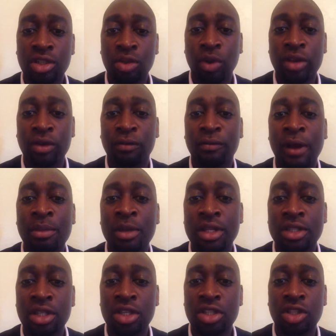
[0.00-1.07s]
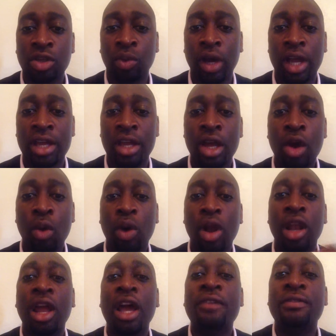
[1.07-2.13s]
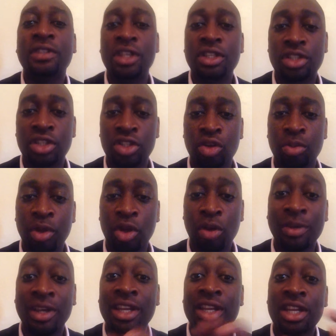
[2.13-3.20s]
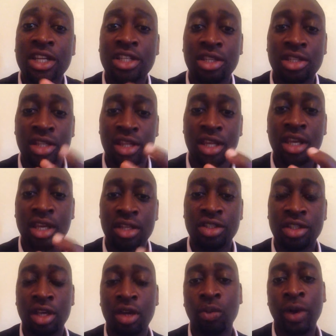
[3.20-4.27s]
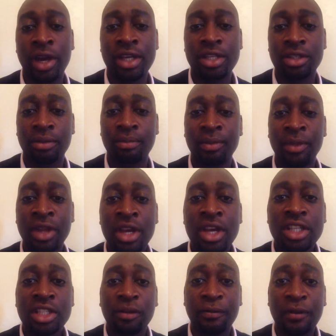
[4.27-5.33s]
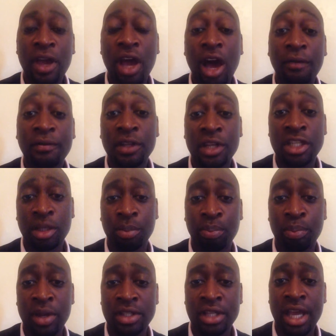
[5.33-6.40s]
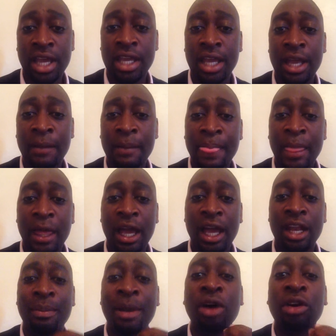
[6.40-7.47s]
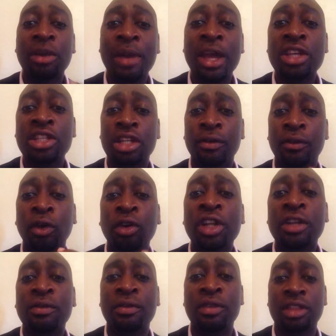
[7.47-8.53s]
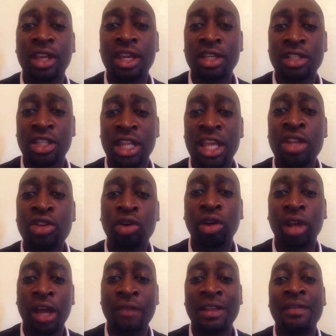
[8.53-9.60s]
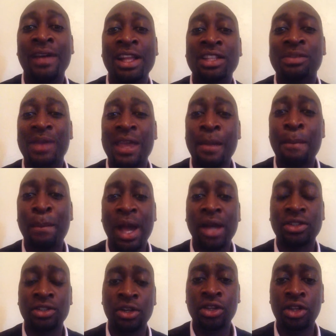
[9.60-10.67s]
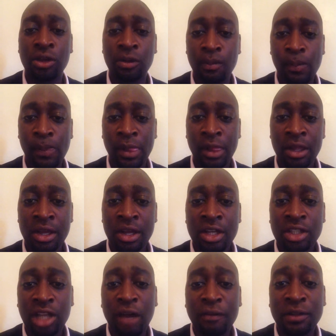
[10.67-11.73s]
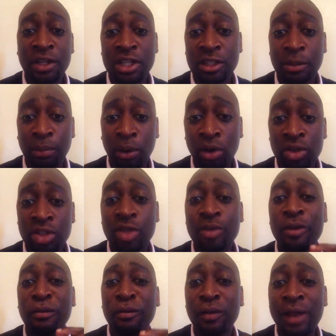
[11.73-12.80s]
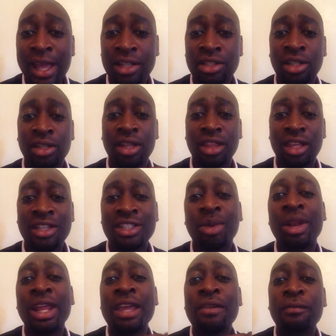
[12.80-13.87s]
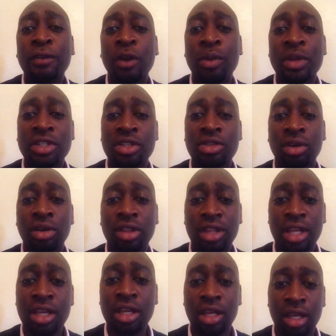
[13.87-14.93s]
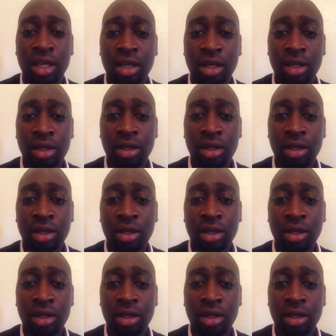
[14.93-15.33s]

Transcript: you, what your family teach you, what life teaches you, become conditioned to think in certain ways. So fear often is an amalgamation of all the different things in your life that have had some impact on you. So often it's important to reflect on the things that will influence in your thinking